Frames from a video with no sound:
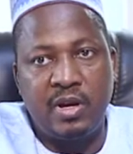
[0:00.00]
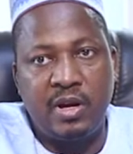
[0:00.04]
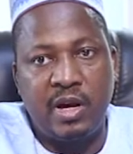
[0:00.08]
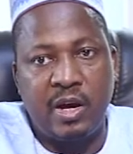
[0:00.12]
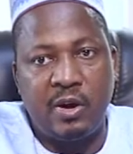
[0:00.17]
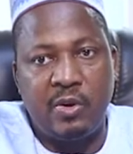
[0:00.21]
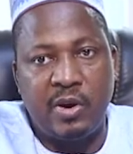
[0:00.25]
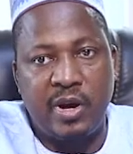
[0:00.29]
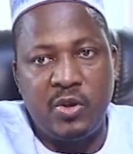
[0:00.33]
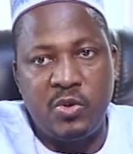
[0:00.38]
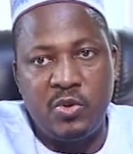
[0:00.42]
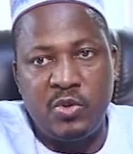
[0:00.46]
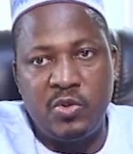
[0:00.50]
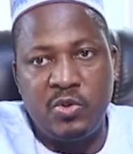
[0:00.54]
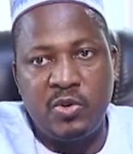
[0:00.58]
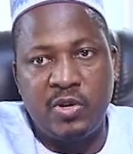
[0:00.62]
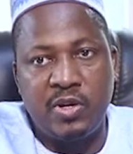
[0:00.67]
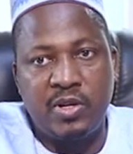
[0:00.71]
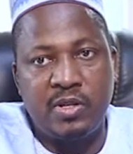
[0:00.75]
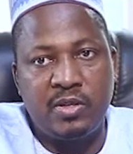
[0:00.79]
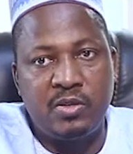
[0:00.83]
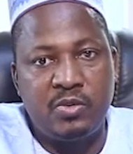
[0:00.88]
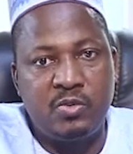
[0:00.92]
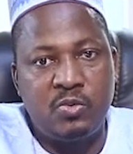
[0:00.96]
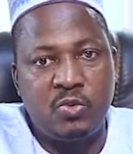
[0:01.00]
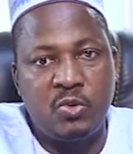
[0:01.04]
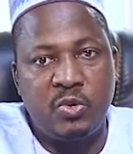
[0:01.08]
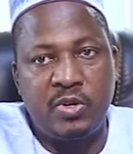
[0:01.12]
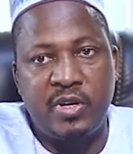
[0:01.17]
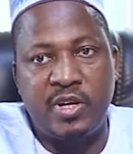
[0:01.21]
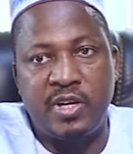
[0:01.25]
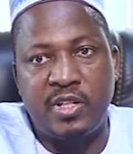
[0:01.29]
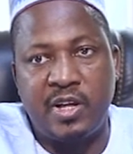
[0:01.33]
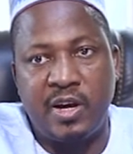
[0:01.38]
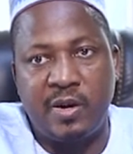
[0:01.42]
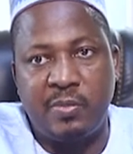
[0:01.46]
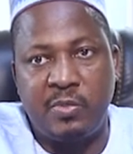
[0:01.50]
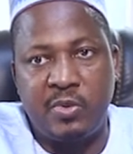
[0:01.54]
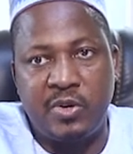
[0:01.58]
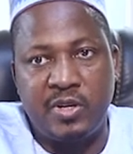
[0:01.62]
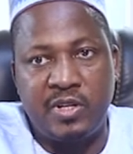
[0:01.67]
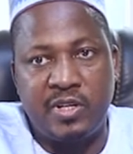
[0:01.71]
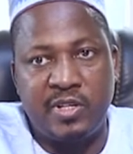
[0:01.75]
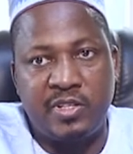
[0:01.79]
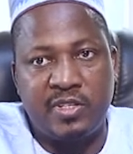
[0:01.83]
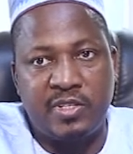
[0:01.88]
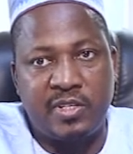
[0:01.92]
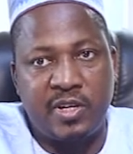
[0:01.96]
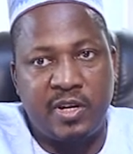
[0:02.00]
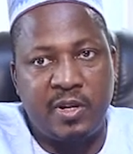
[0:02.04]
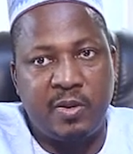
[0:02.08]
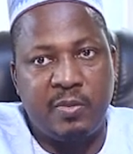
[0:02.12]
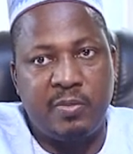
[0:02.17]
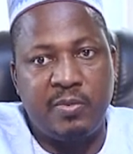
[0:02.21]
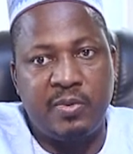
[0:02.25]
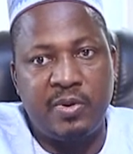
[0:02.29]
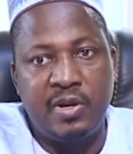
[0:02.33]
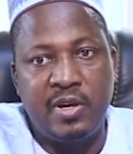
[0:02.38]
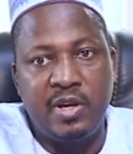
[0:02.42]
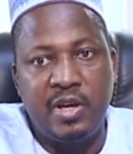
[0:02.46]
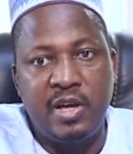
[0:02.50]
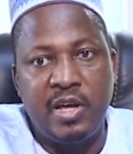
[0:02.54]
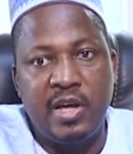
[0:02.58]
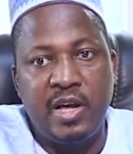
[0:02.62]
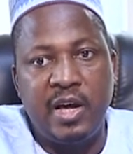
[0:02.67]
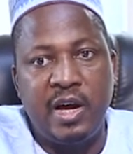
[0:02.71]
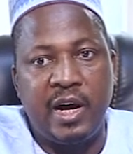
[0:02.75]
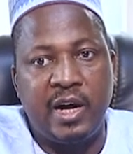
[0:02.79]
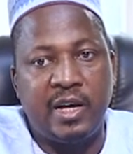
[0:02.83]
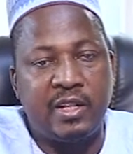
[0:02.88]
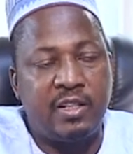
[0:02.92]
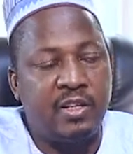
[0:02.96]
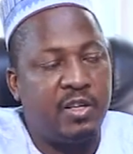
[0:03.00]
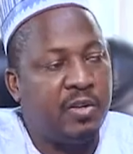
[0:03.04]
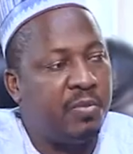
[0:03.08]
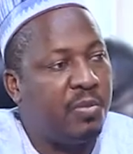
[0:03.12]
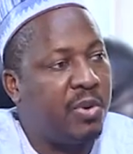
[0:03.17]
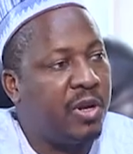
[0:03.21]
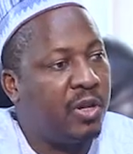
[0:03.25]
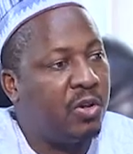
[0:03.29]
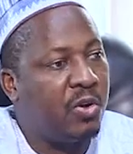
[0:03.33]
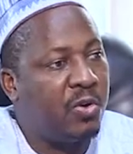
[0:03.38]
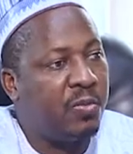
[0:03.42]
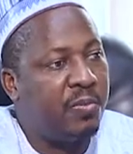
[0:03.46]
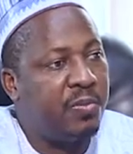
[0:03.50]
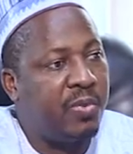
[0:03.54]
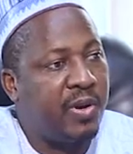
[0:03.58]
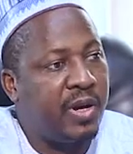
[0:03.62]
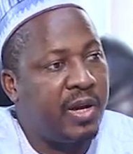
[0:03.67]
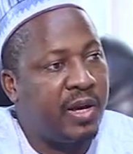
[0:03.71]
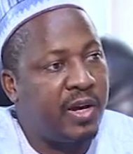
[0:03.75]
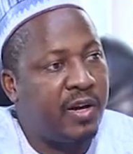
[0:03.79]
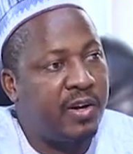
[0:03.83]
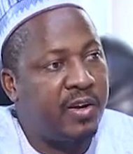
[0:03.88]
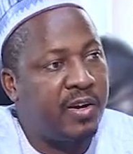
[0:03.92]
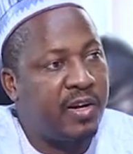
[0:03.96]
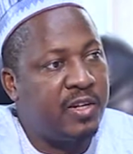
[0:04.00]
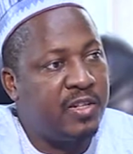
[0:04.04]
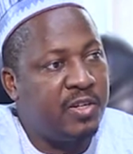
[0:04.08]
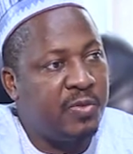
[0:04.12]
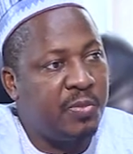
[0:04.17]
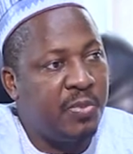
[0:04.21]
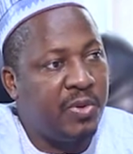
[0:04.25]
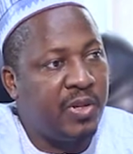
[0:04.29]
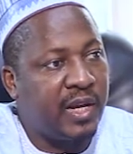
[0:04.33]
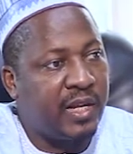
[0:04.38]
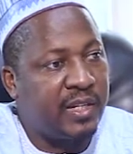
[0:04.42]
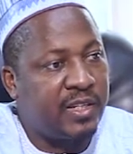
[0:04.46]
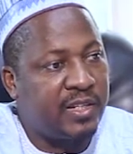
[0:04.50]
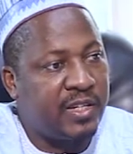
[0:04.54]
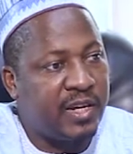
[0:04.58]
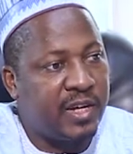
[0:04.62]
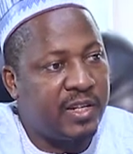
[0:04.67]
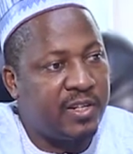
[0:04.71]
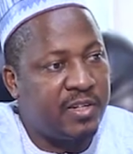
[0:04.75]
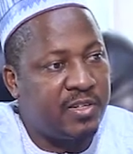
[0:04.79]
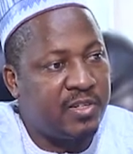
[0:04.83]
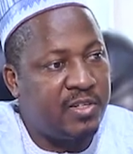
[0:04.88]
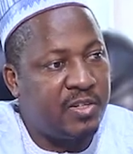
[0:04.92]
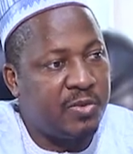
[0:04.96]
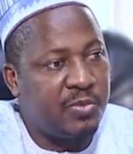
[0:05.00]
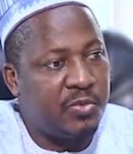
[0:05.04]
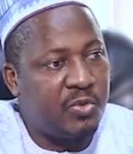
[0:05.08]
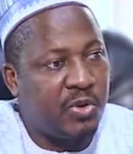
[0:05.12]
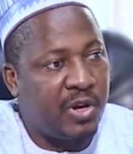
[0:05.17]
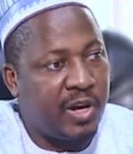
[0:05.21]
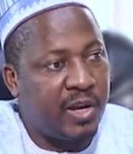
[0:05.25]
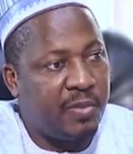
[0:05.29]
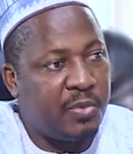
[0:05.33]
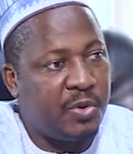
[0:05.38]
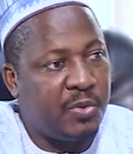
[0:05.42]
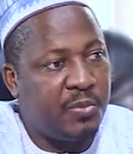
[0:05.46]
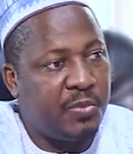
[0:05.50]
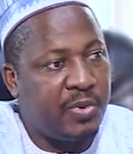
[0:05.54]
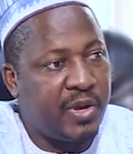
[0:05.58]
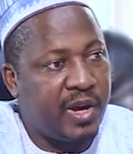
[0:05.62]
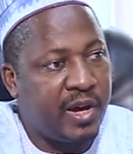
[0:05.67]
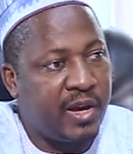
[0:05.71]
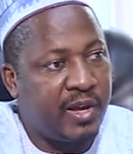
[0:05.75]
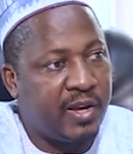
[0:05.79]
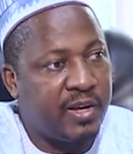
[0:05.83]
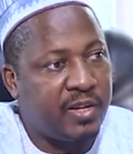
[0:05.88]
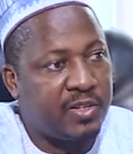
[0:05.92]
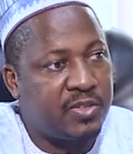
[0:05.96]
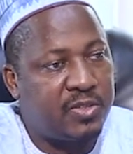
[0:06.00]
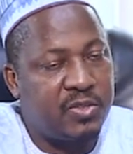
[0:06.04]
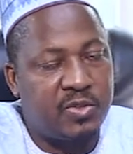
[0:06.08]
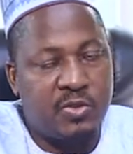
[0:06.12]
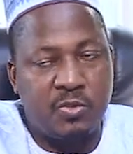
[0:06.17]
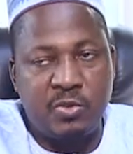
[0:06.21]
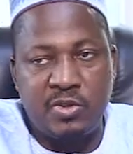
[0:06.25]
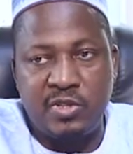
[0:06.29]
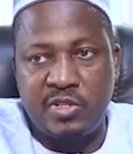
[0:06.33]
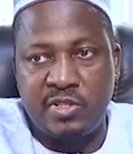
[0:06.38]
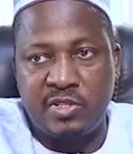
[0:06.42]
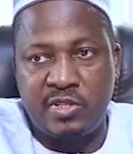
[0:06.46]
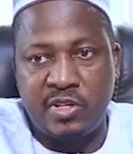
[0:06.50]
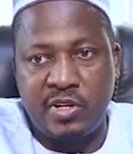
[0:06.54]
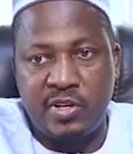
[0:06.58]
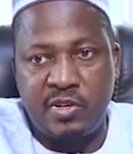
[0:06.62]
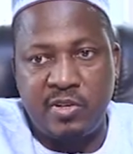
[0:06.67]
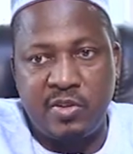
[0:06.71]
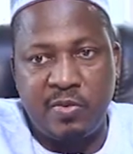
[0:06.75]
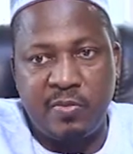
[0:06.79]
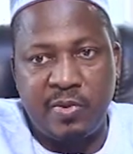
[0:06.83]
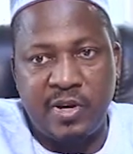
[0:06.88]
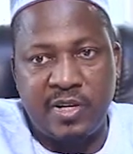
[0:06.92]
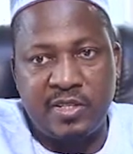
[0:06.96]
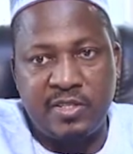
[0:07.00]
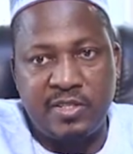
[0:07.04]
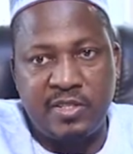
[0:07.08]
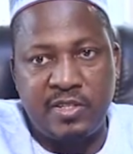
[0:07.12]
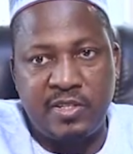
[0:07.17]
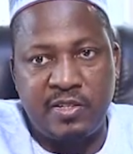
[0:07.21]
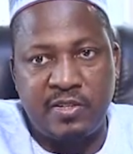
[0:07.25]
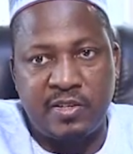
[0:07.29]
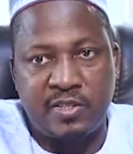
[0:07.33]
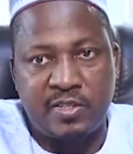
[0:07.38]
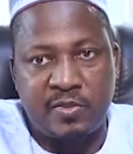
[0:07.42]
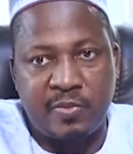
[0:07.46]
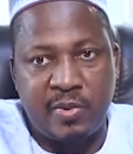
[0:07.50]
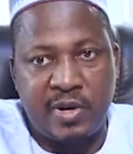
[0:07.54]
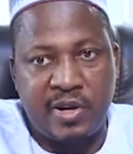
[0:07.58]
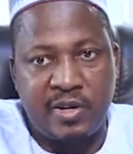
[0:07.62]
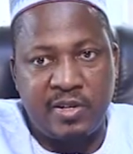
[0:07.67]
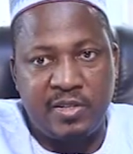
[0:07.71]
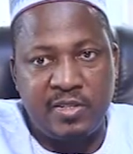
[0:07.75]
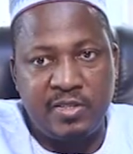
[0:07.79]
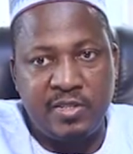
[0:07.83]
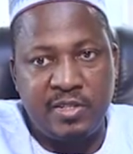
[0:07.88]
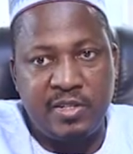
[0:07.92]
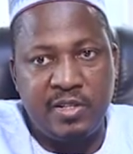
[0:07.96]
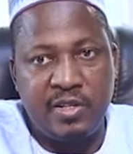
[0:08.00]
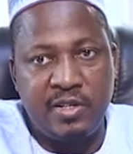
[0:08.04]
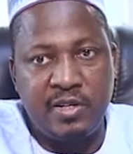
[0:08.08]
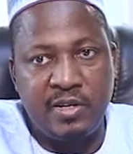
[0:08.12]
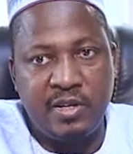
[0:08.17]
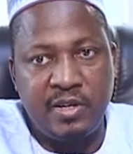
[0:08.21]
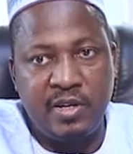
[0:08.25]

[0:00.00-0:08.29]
our union took it upon itself and developed a credible alternative to IPPIS, which is the University Transparency